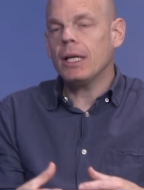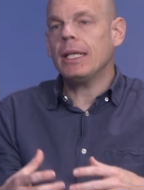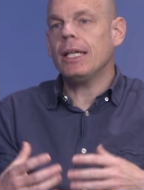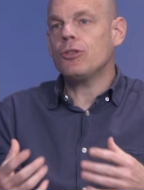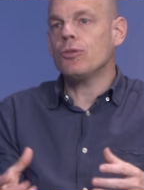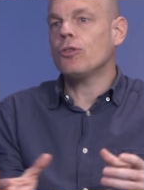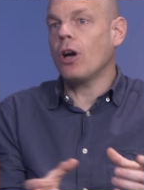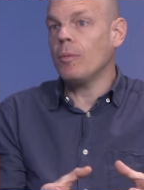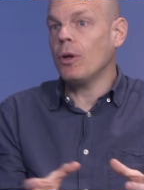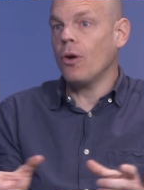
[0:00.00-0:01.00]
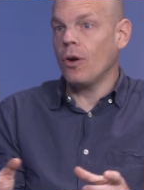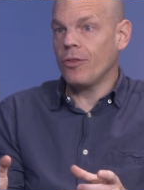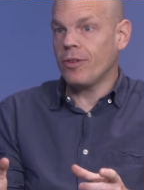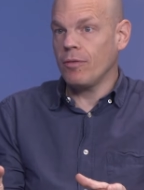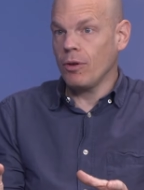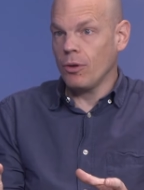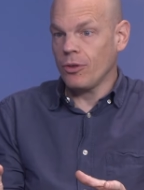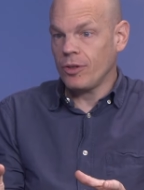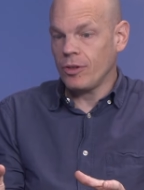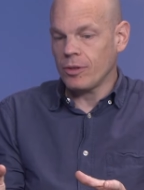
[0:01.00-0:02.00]
into common law and civil law
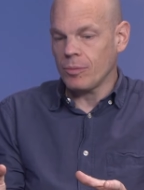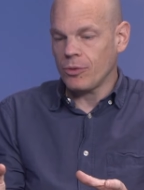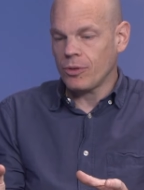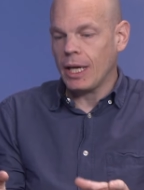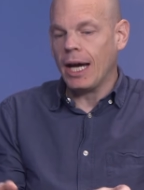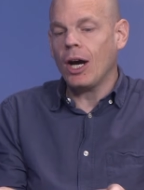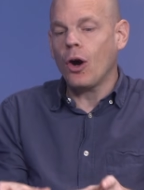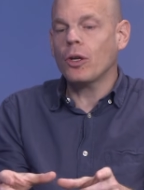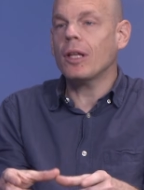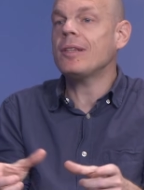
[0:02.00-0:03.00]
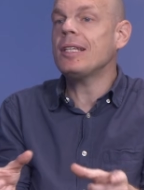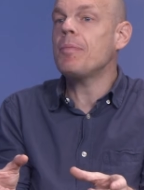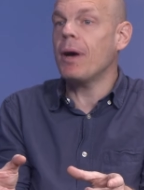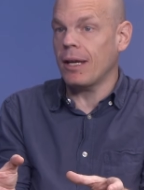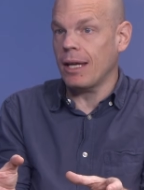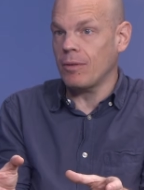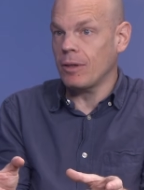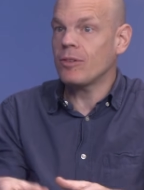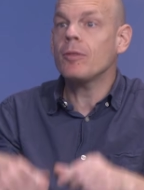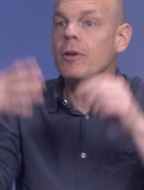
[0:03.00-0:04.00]
systems on a deeper level.
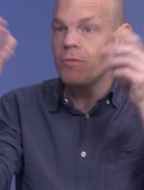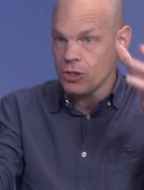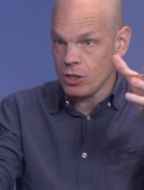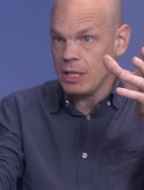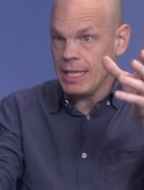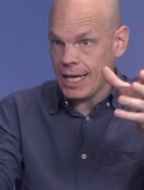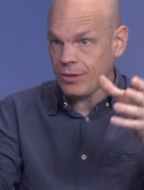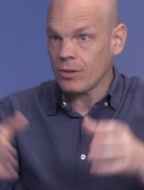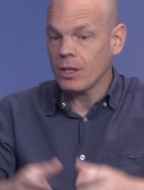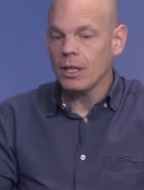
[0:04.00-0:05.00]
Superficially, yes,